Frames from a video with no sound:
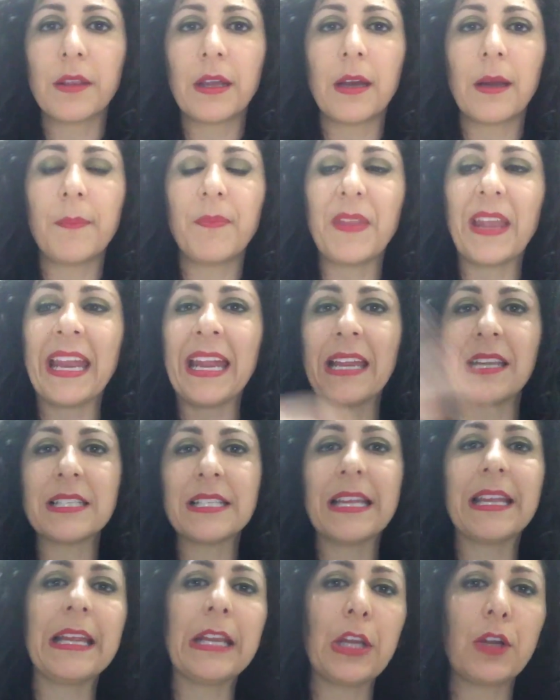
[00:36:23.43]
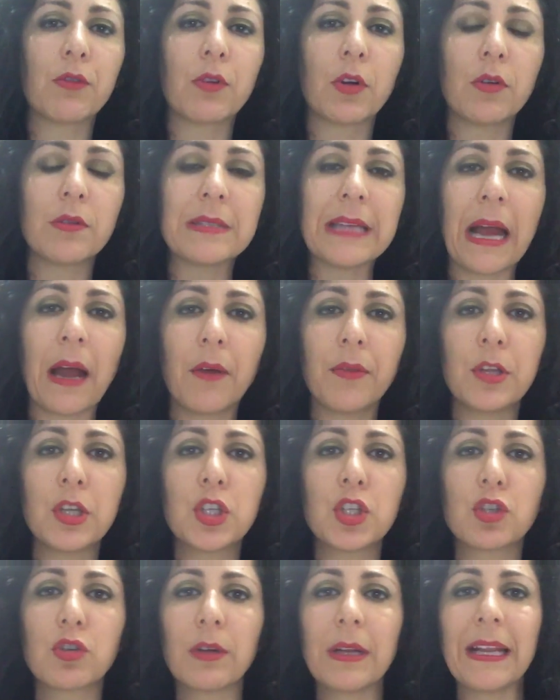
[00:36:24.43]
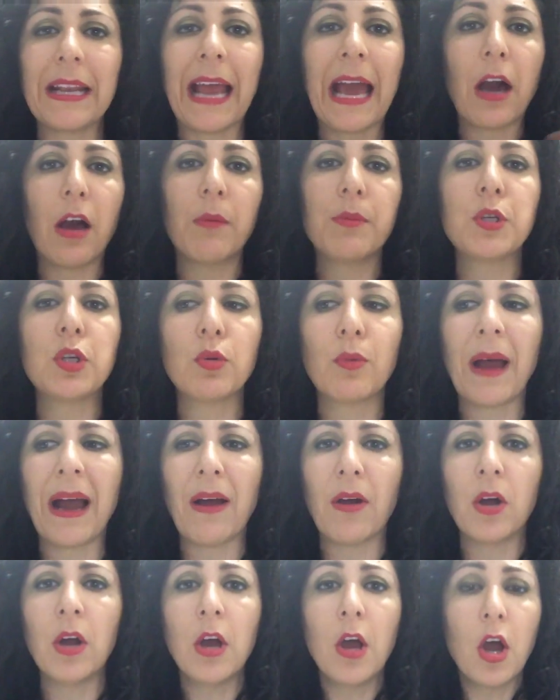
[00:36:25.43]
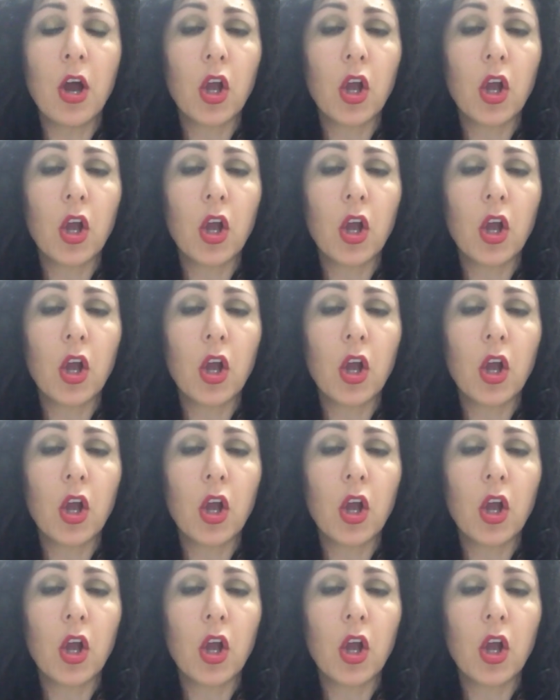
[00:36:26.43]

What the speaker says: the 18-year-old down the street helped you out,